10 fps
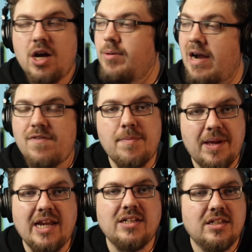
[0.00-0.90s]
Where have I
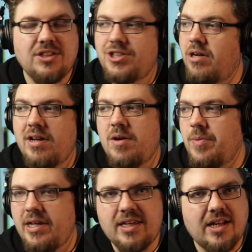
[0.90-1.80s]
been?
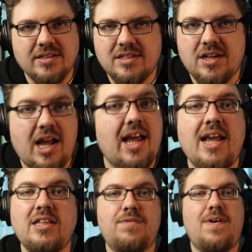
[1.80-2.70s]
Showdown weekends. I
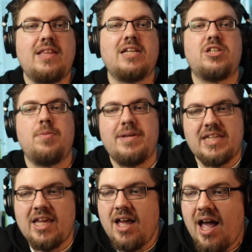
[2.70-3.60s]
hate the fact they're so
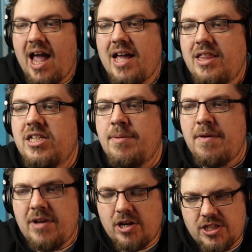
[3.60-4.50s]
busy. There's going to
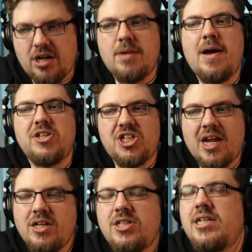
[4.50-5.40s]
be a video soon about
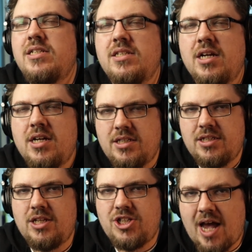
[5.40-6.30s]
changes
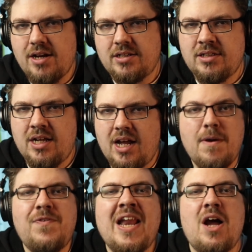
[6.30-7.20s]
to the channel.
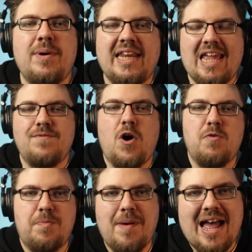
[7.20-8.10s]
But for now, we're going to get
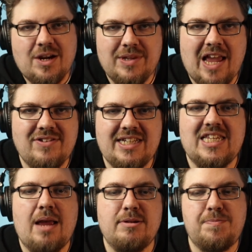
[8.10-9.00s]
involved back with AFC
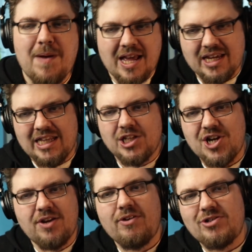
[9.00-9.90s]
Thames, back in the
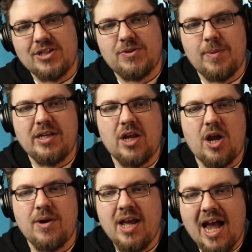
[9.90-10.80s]
January transfer
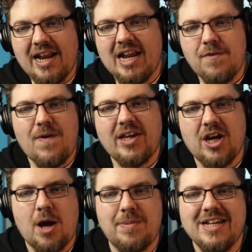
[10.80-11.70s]
window, and an FA
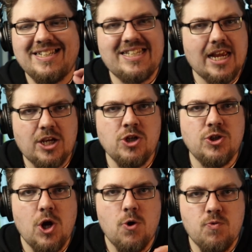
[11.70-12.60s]
Cup
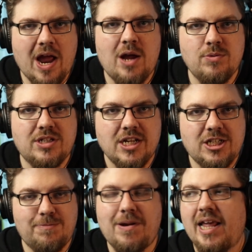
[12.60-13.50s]
second round
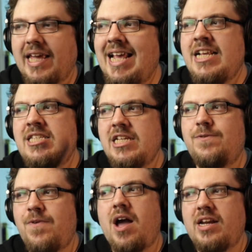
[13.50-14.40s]
to play. Is
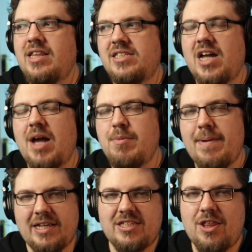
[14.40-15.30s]
this finally the time we
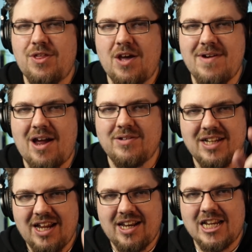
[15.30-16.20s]
make it to the third
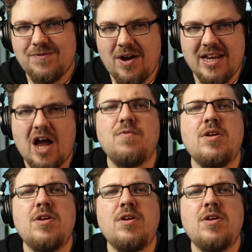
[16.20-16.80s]
round? Let's find out.